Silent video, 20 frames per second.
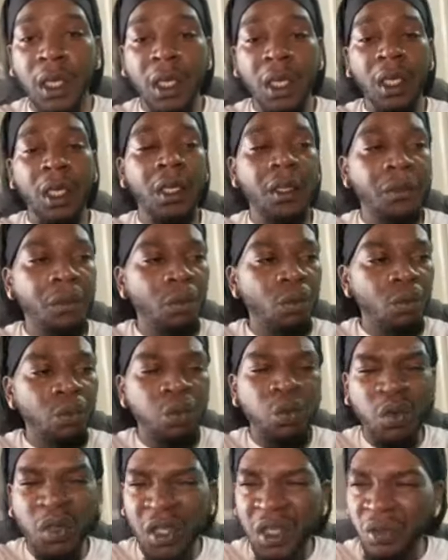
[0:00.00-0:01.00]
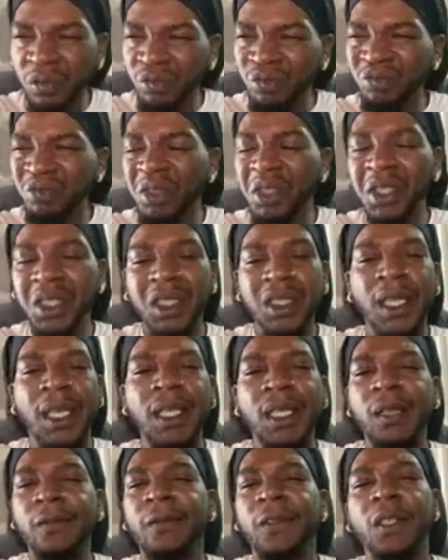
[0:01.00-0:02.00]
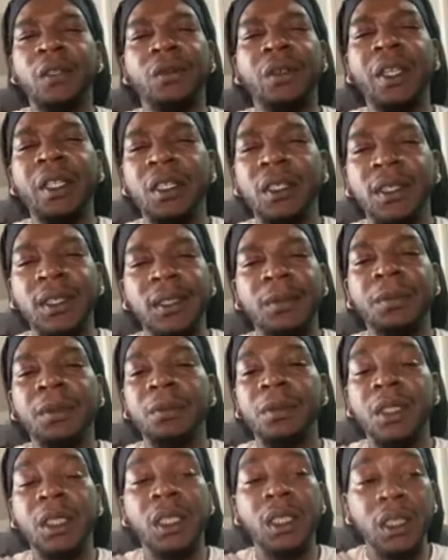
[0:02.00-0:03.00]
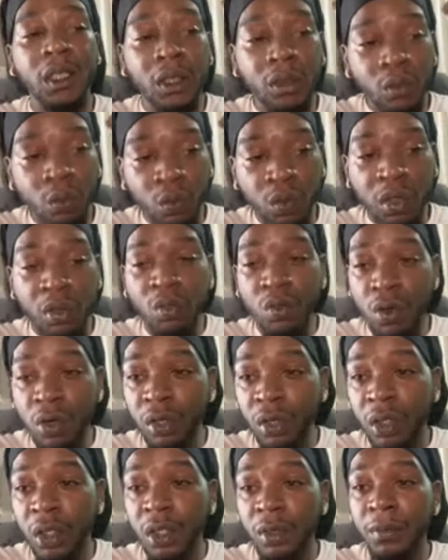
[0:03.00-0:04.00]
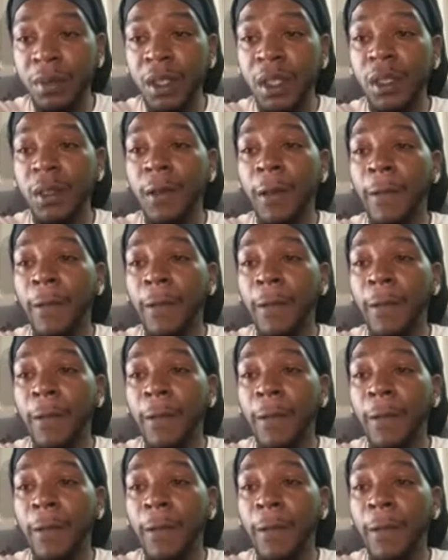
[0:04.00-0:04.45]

And we really take it for granted simply because we want to be